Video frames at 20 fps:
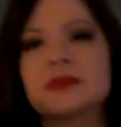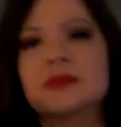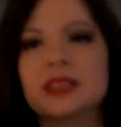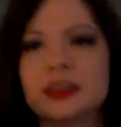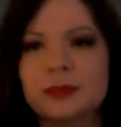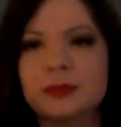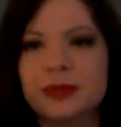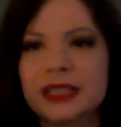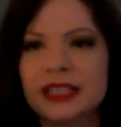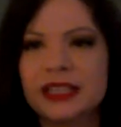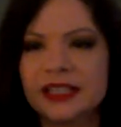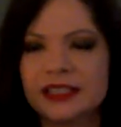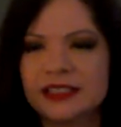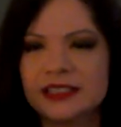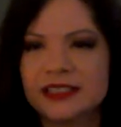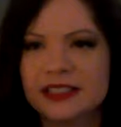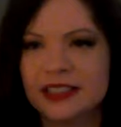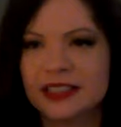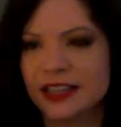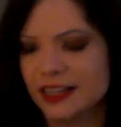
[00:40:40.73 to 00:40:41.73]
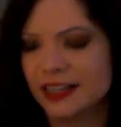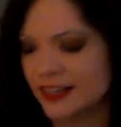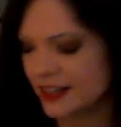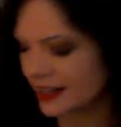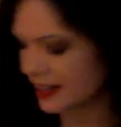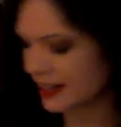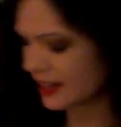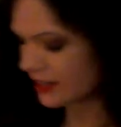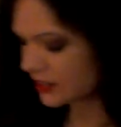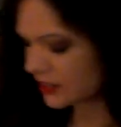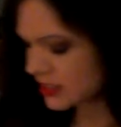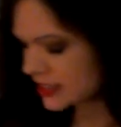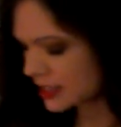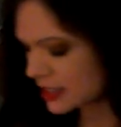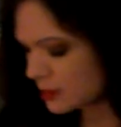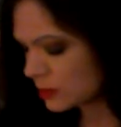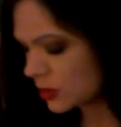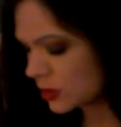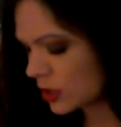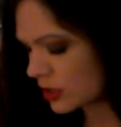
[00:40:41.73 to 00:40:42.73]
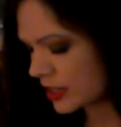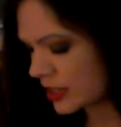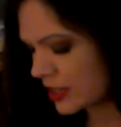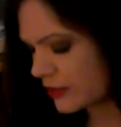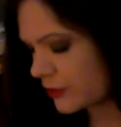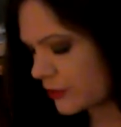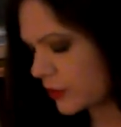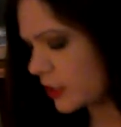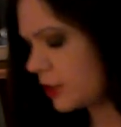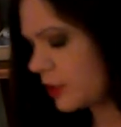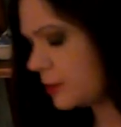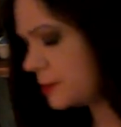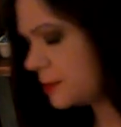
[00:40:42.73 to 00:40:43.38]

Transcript: because they have a deep longing for you.